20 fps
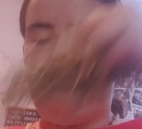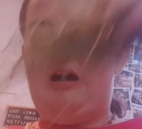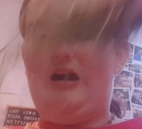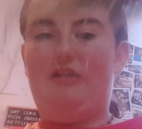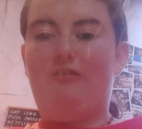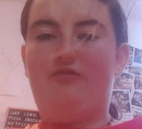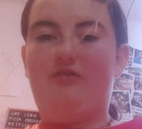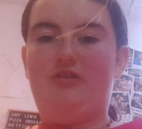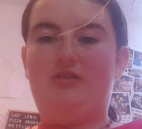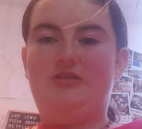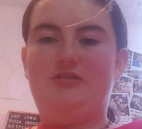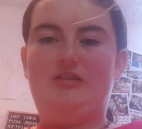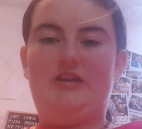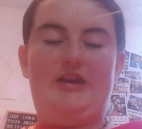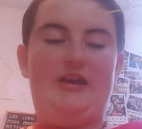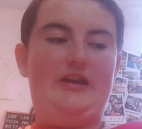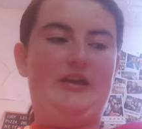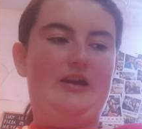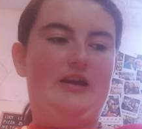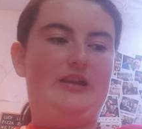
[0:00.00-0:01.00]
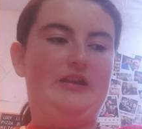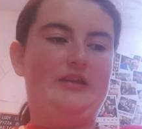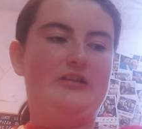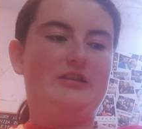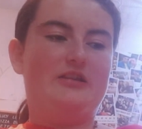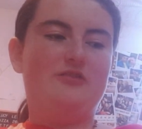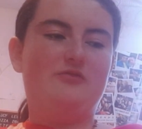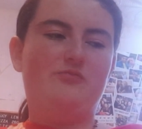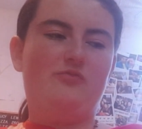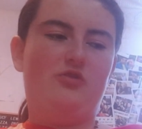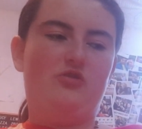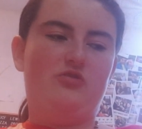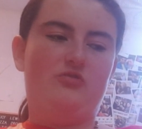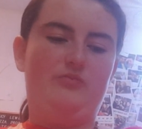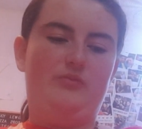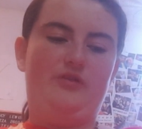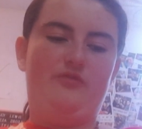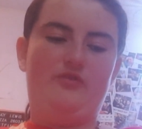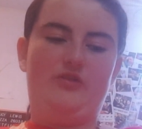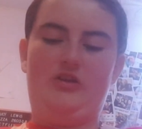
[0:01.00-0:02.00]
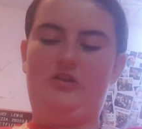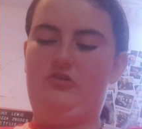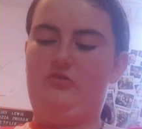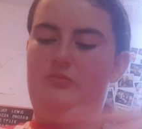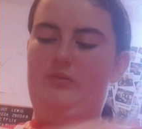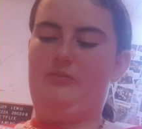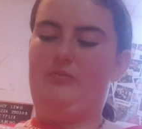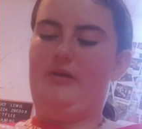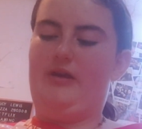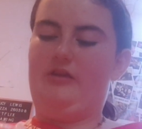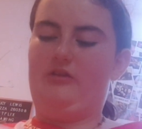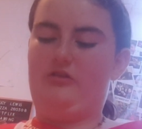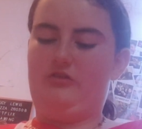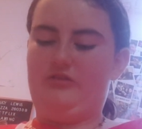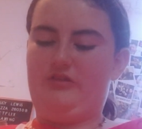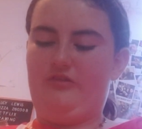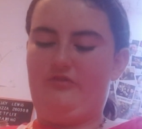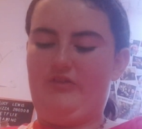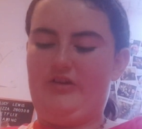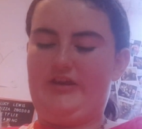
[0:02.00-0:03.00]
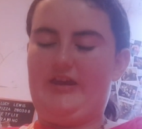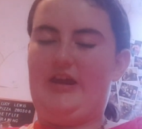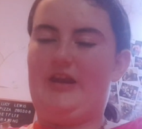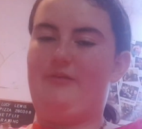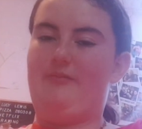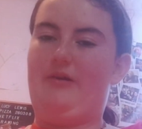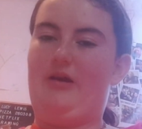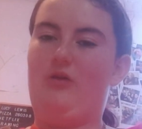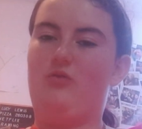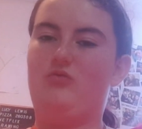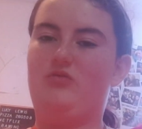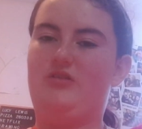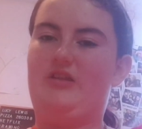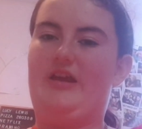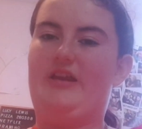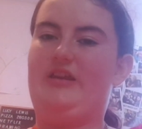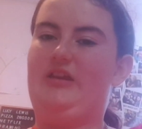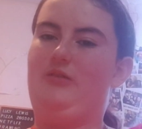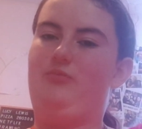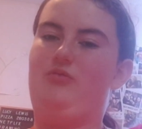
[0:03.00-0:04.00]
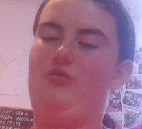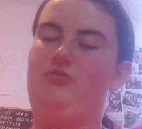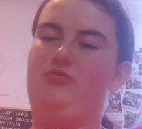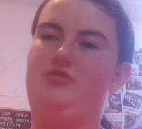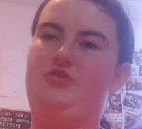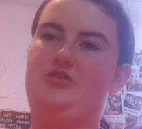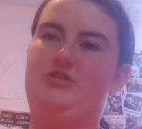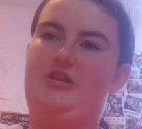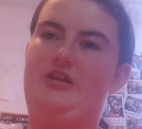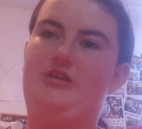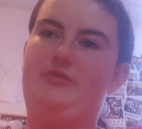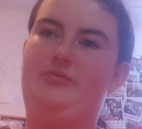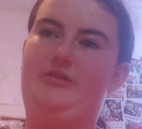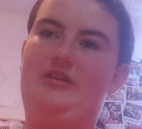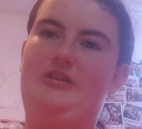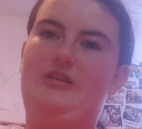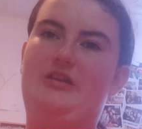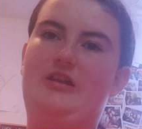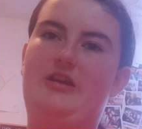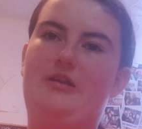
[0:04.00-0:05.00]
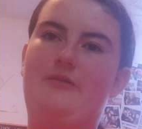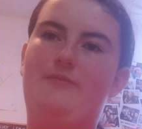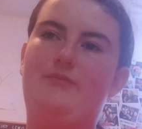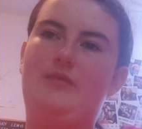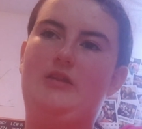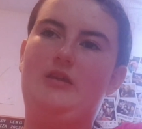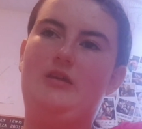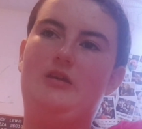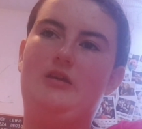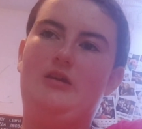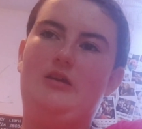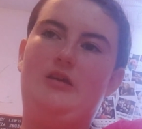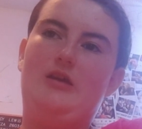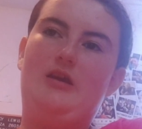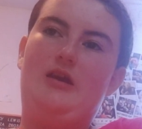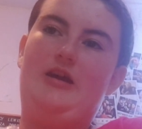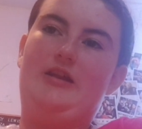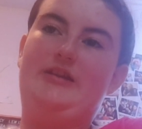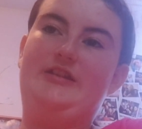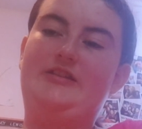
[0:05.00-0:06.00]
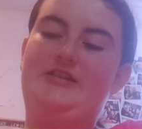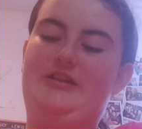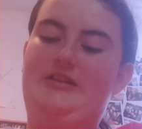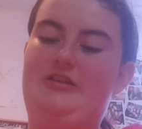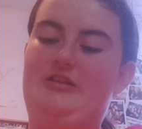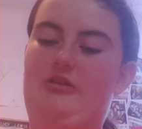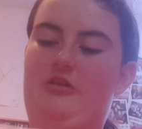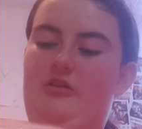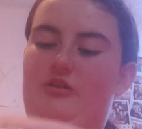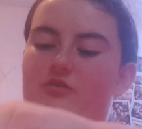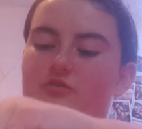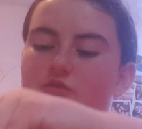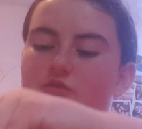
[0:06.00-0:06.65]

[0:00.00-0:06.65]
handfuls of hay, and it doesn't bother me if it gets in my bed, because if I get him out, then he'd probably just end up eating it. And he's eating all his